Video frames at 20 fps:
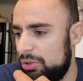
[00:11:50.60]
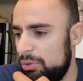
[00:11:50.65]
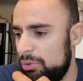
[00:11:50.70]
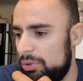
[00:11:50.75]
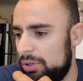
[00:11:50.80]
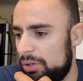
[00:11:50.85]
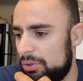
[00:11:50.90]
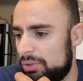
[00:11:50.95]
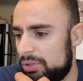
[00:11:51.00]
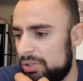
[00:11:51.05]

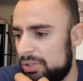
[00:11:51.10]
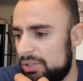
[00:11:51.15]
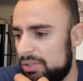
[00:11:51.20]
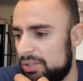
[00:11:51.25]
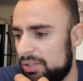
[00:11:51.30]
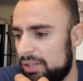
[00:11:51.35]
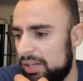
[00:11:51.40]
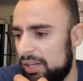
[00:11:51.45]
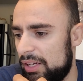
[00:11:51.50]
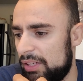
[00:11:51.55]
doses
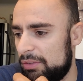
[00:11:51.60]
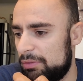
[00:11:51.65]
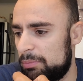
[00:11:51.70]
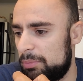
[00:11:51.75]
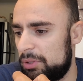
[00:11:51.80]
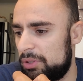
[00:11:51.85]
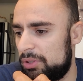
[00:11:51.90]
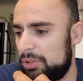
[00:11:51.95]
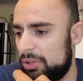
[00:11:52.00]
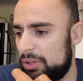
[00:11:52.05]
of
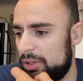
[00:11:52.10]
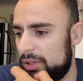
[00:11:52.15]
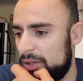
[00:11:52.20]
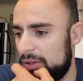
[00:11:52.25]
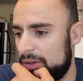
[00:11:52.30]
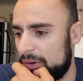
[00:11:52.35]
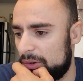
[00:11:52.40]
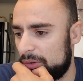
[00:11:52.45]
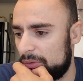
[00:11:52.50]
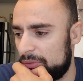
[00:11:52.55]

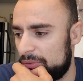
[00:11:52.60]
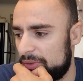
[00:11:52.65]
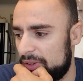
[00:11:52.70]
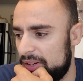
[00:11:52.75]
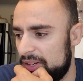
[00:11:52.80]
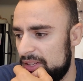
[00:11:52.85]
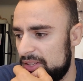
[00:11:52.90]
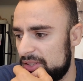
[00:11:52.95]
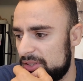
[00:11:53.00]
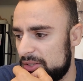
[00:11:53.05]
Moderna or
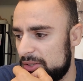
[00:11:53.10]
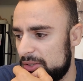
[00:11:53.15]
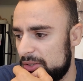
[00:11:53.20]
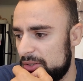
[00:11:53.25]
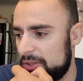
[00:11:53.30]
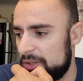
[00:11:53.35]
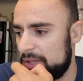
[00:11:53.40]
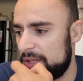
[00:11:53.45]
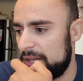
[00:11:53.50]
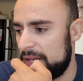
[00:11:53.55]

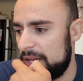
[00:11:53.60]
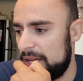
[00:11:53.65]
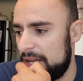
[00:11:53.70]
Pfizer,